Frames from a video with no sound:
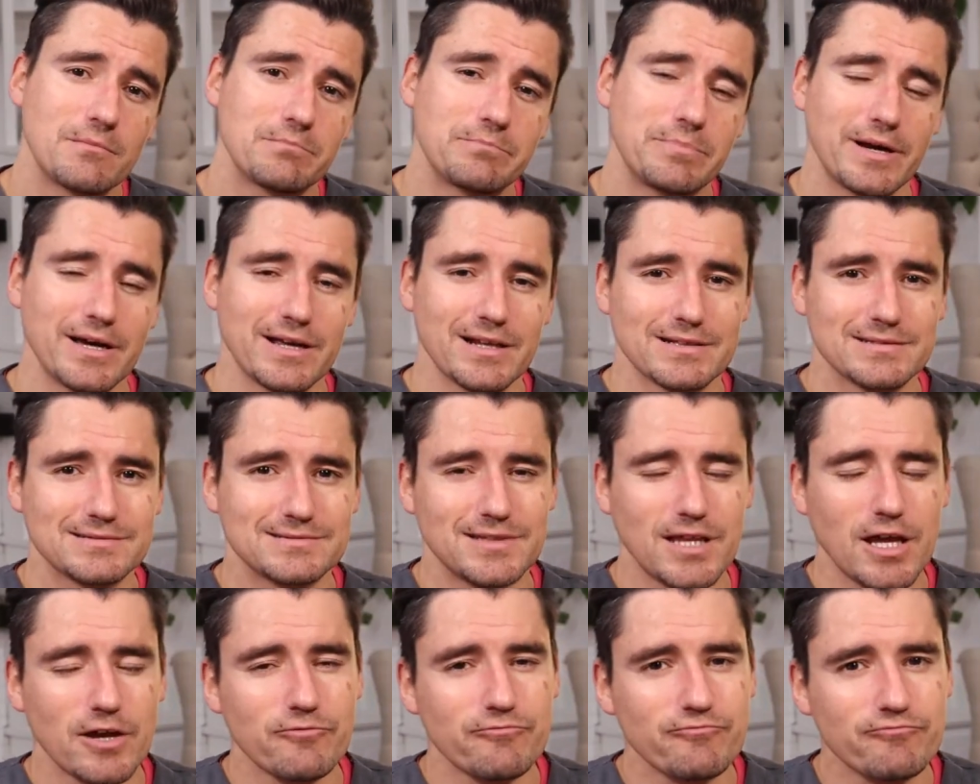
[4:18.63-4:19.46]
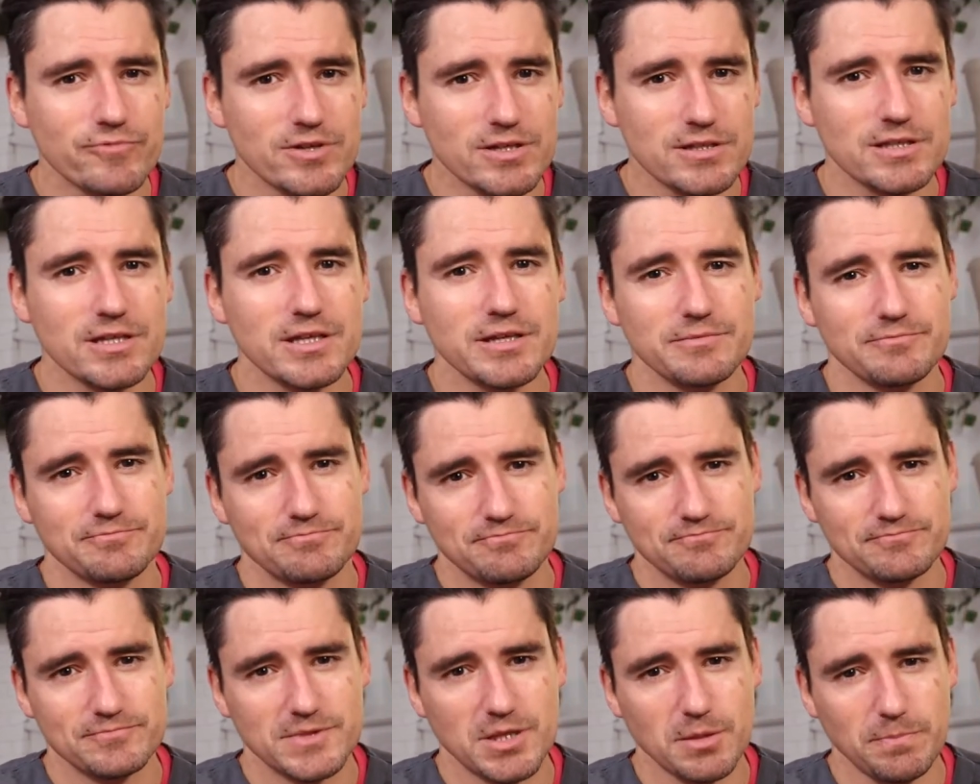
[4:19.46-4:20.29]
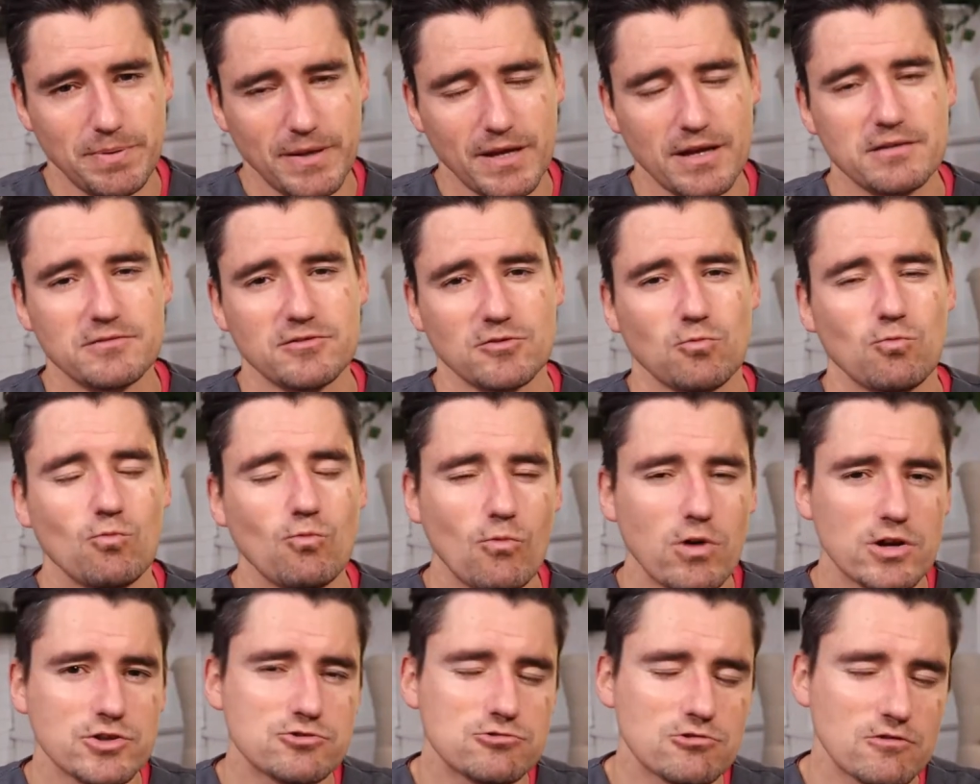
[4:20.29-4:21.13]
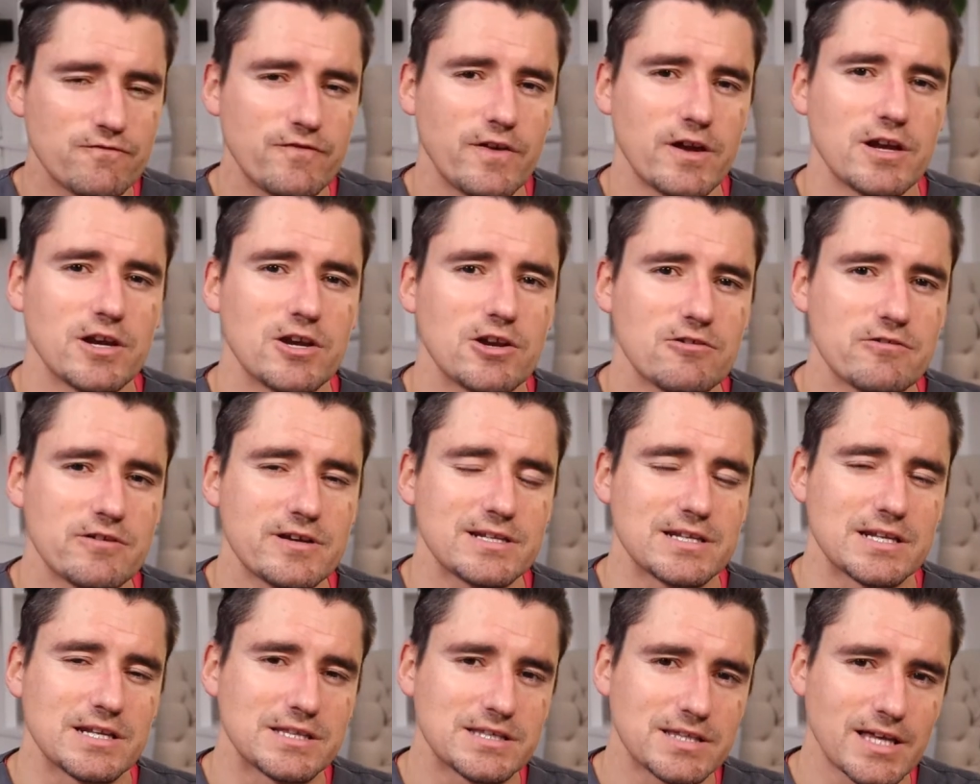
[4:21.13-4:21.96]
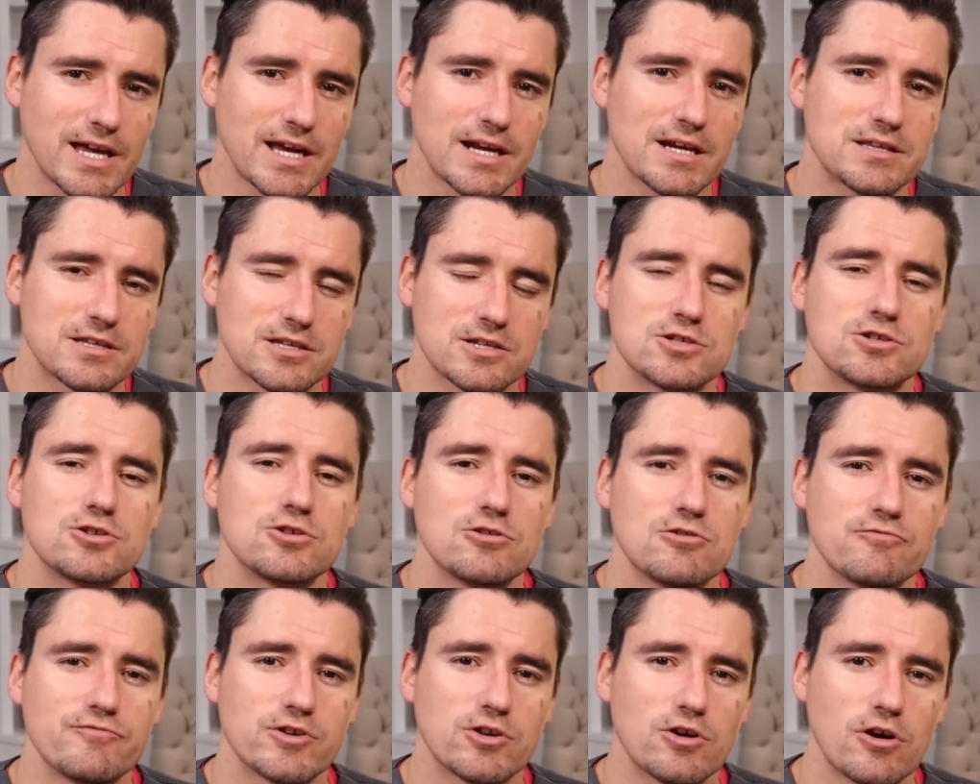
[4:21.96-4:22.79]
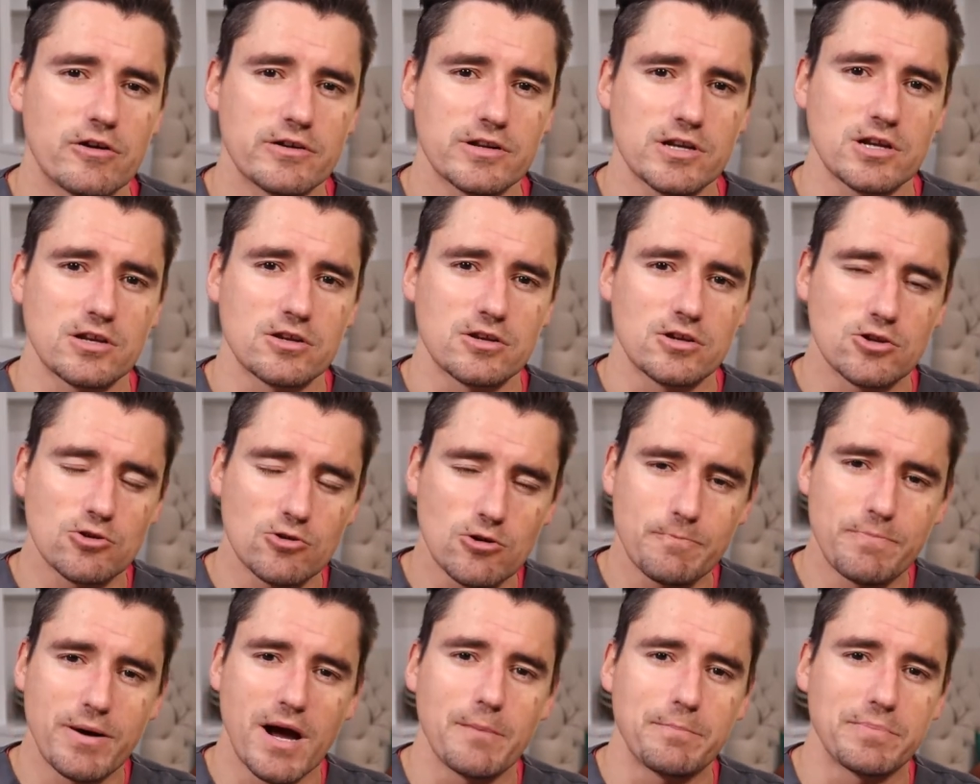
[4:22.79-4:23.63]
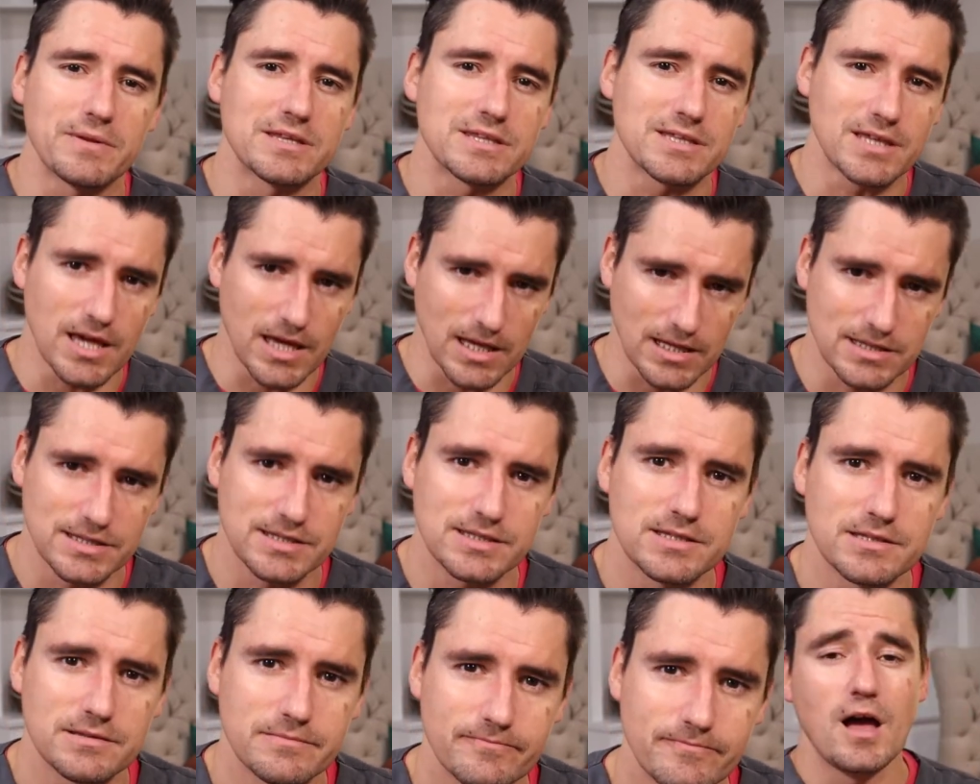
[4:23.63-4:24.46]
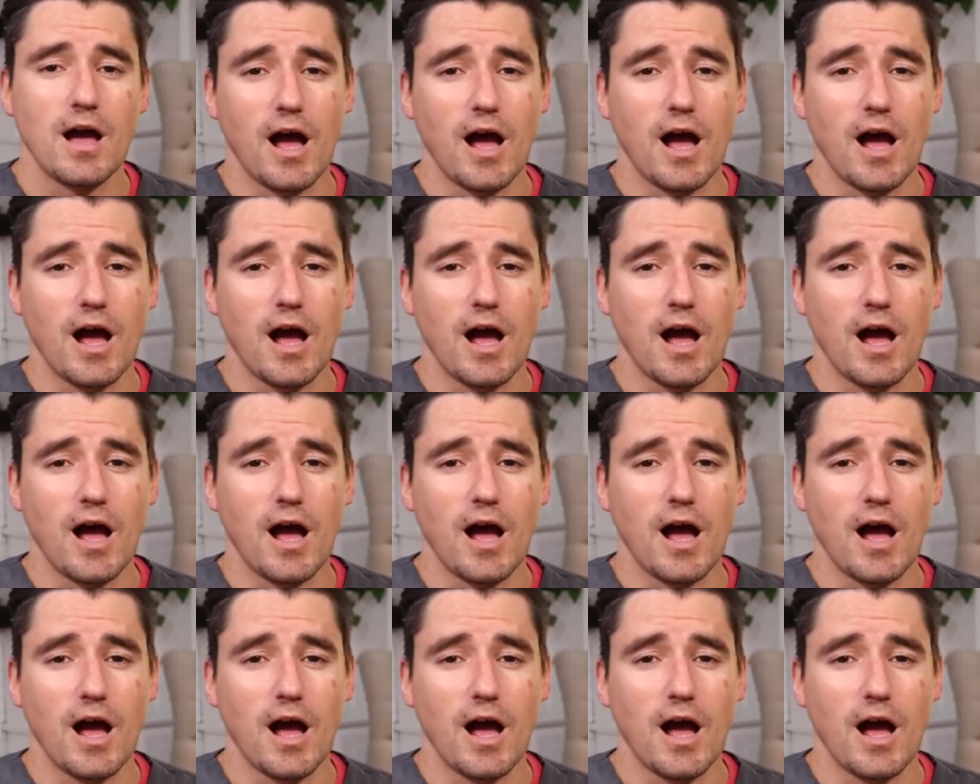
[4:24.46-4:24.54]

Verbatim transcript: But that really depends on what your veterinarian decides to do regarding your puppy's case.